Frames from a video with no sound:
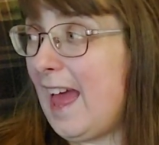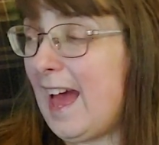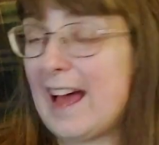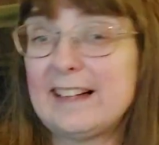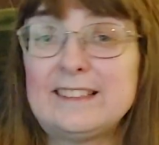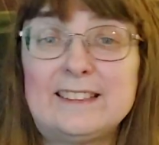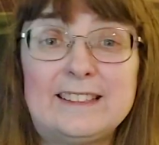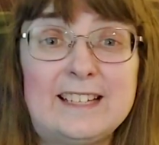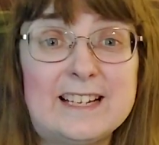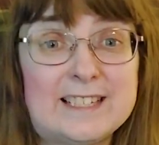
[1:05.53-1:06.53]
at
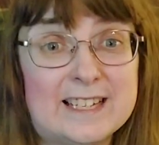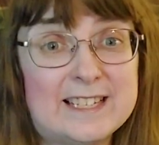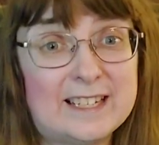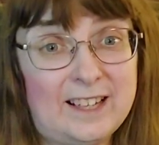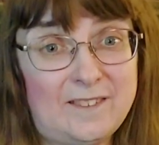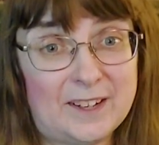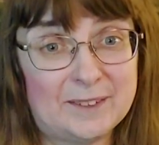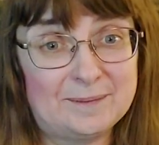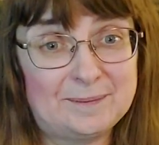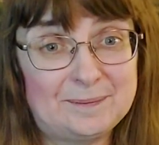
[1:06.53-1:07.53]
the assistant
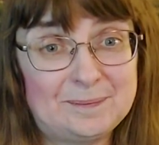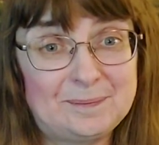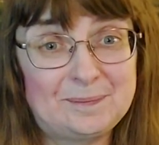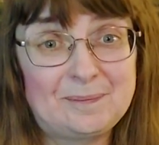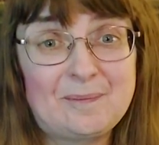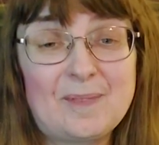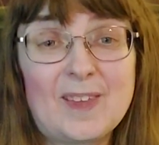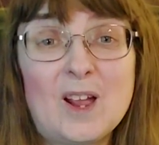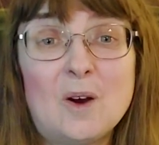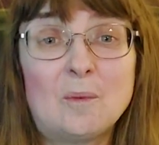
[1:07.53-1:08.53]
living.
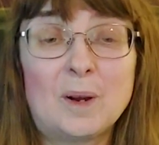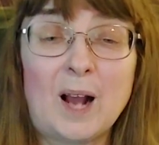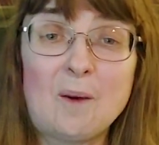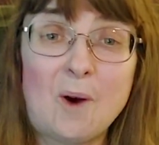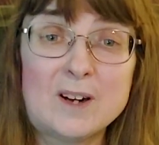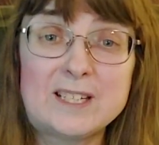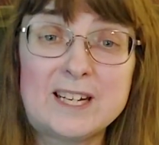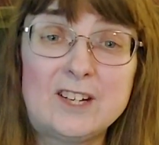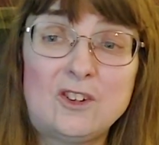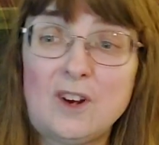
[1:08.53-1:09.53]
When I walked
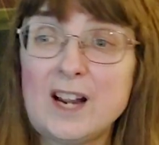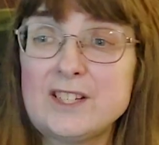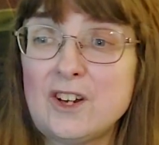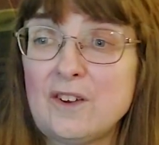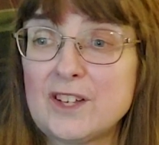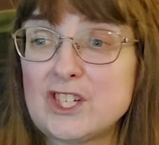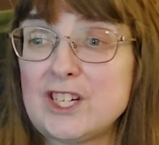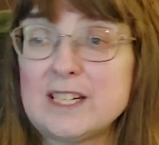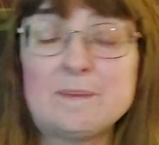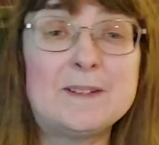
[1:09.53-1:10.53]
in, you guys know that
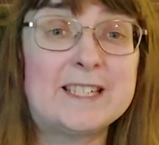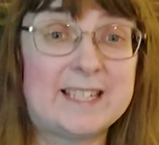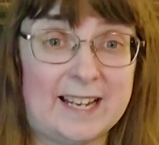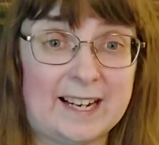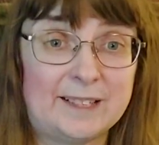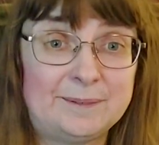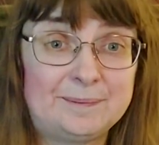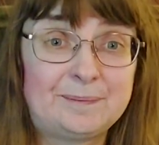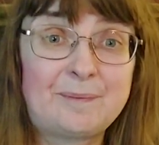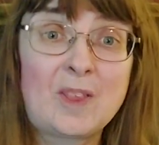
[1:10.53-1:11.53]
she has been sick.
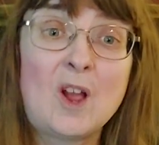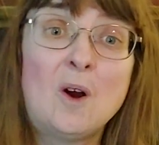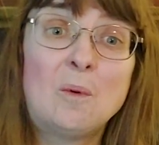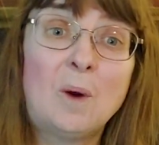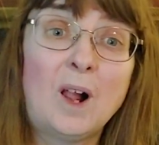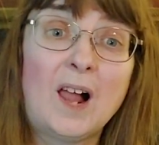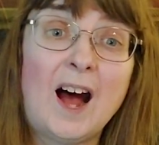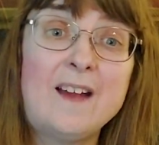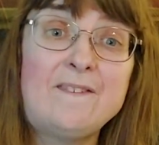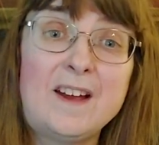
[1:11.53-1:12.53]
Well,
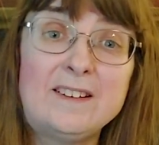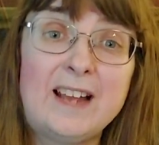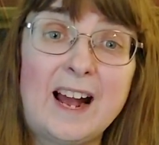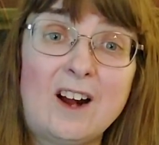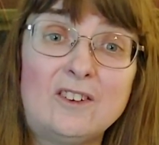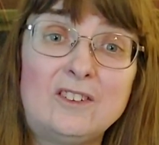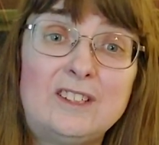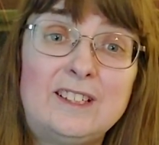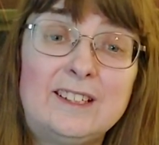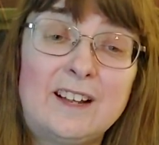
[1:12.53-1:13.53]
I found out
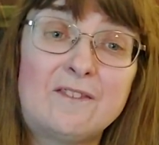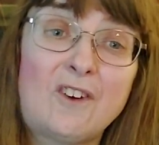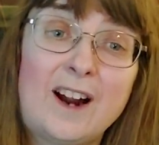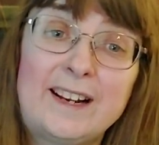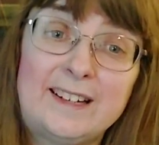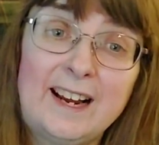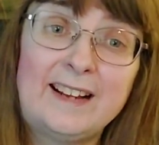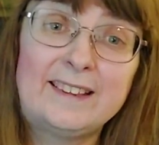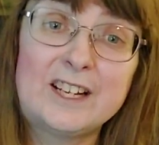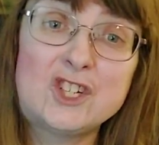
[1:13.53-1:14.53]
that Friday
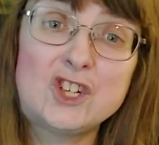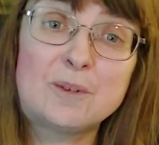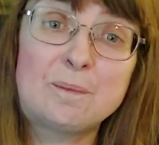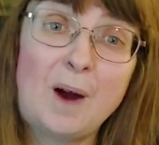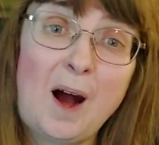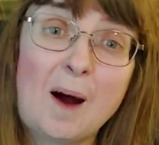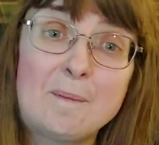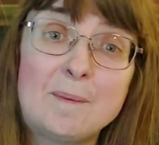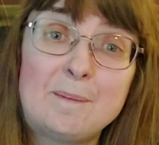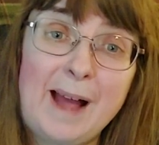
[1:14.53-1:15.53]
night they took
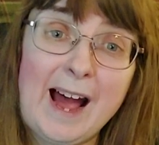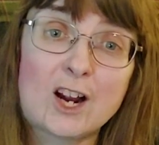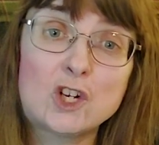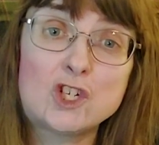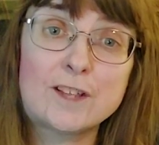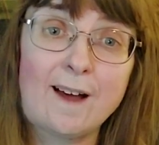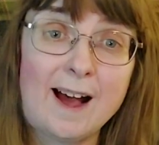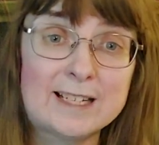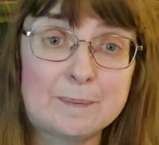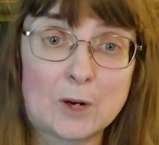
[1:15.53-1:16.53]
Bob back to the
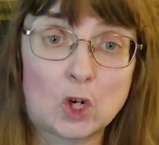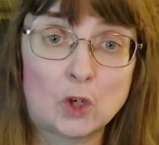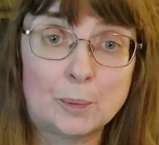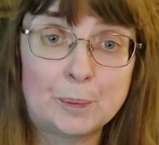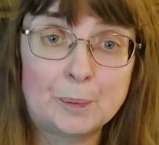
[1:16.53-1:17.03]
hospital